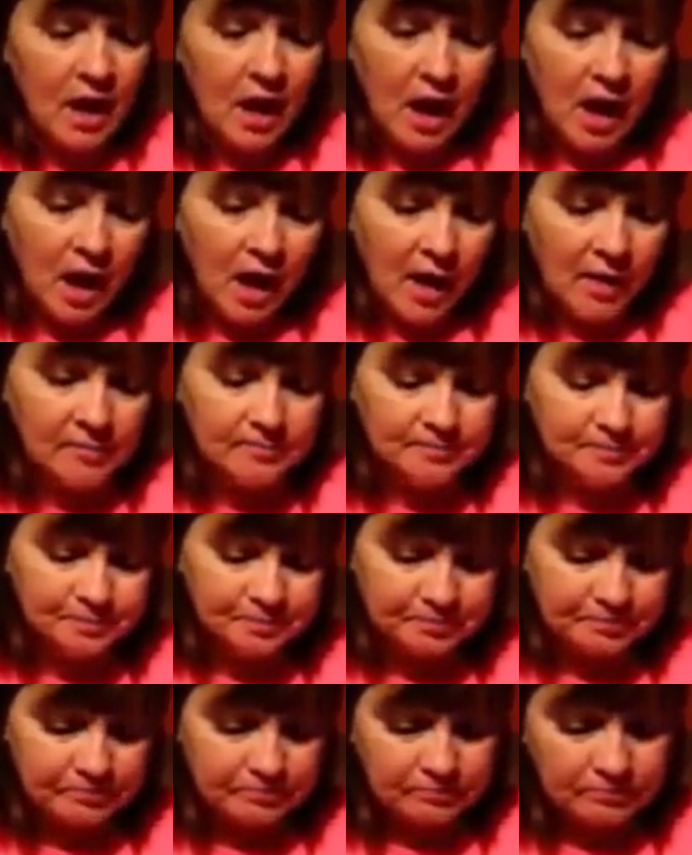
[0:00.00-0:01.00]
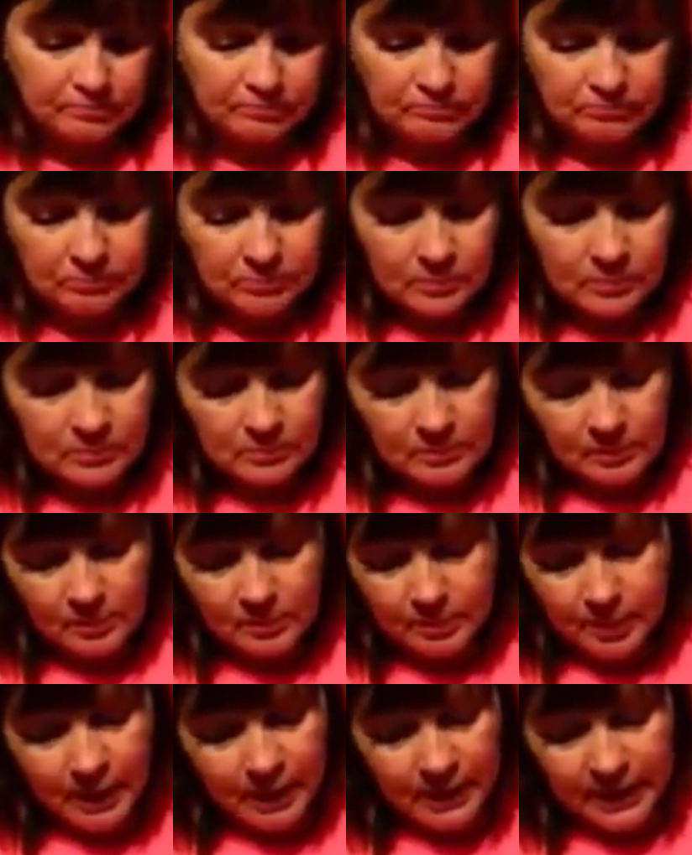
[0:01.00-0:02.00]
But
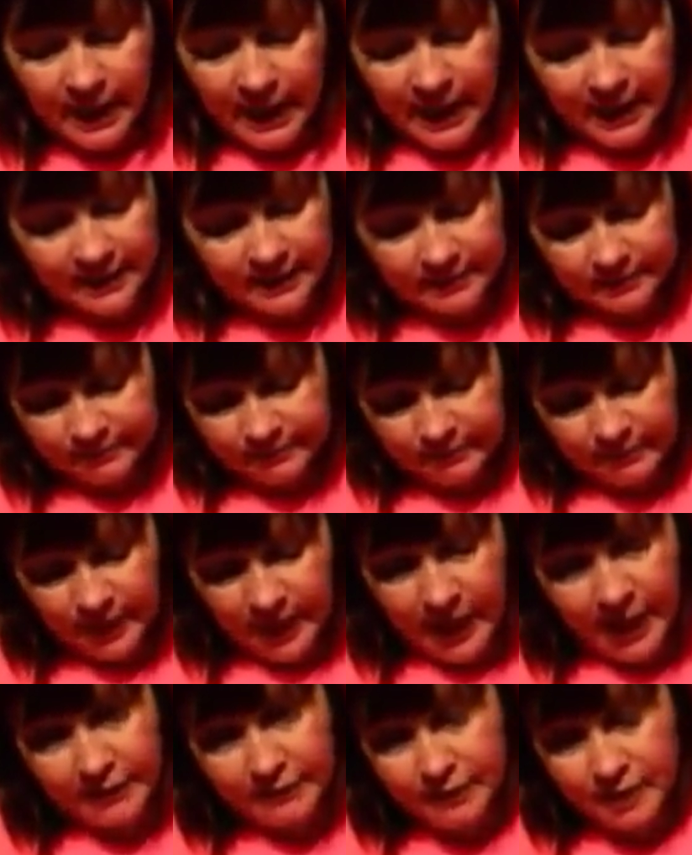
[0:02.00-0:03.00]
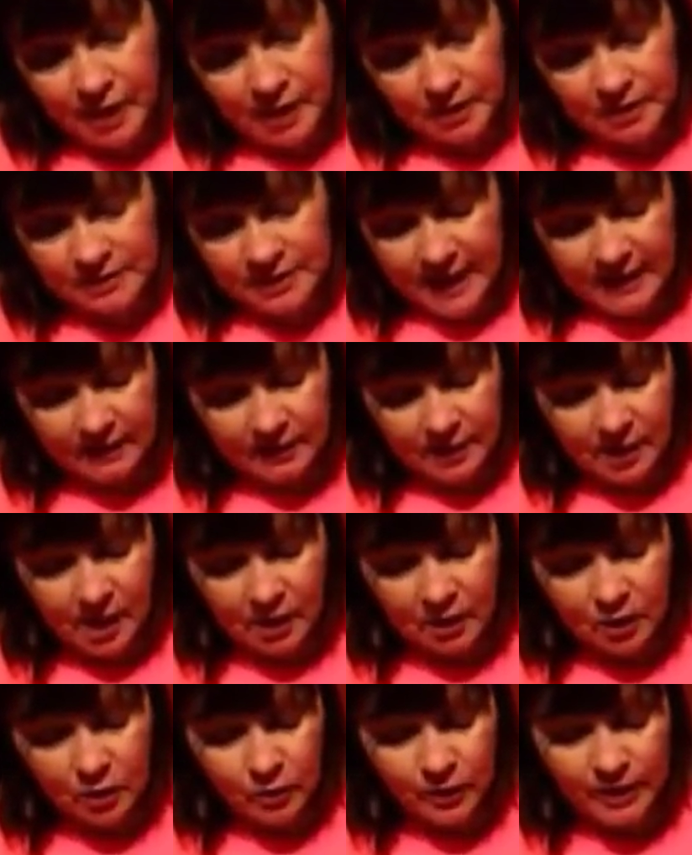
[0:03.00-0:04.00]
again, I've done solid
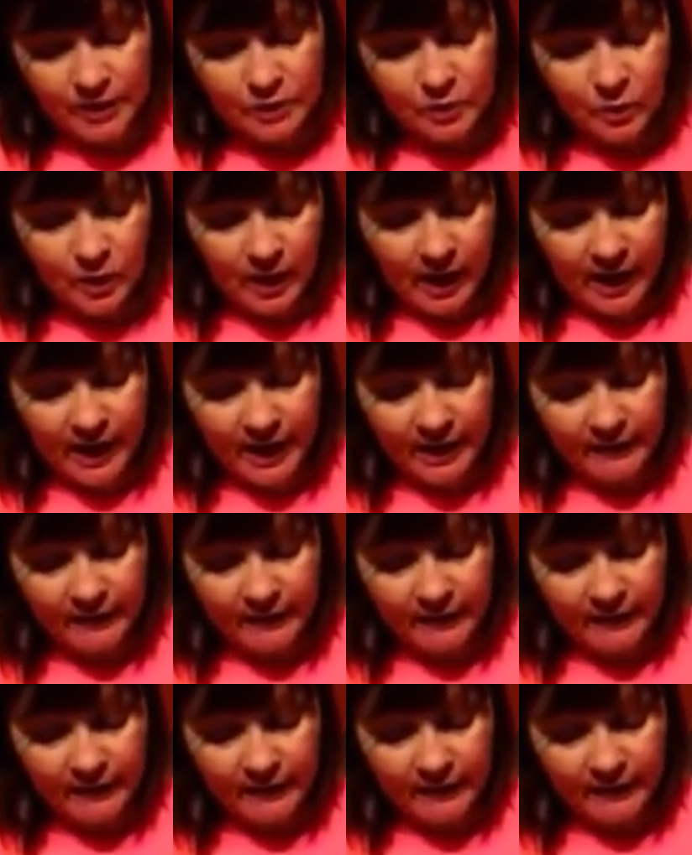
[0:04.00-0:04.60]
color wreaths where I